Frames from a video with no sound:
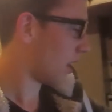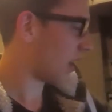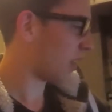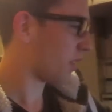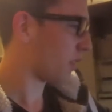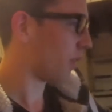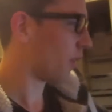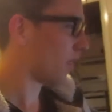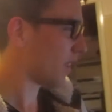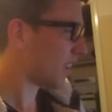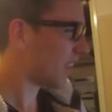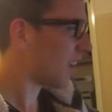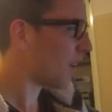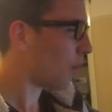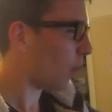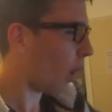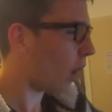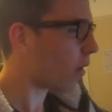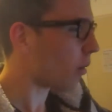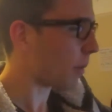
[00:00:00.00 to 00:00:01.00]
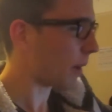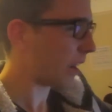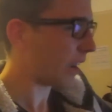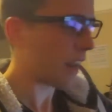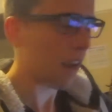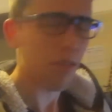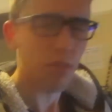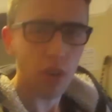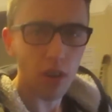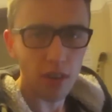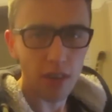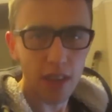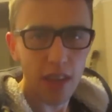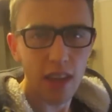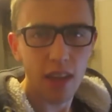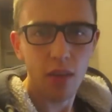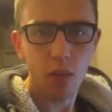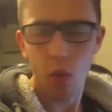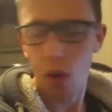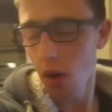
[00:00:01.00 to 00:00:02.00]
thought, you know what, it'll be a clever
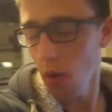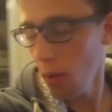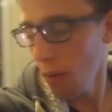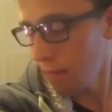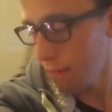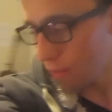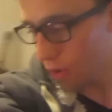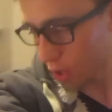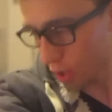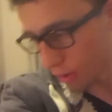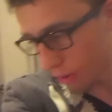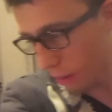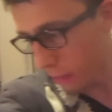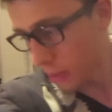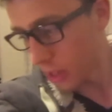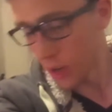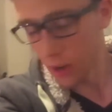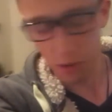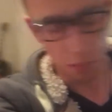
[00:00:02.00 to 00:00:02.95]
idea. While we're fucking around with that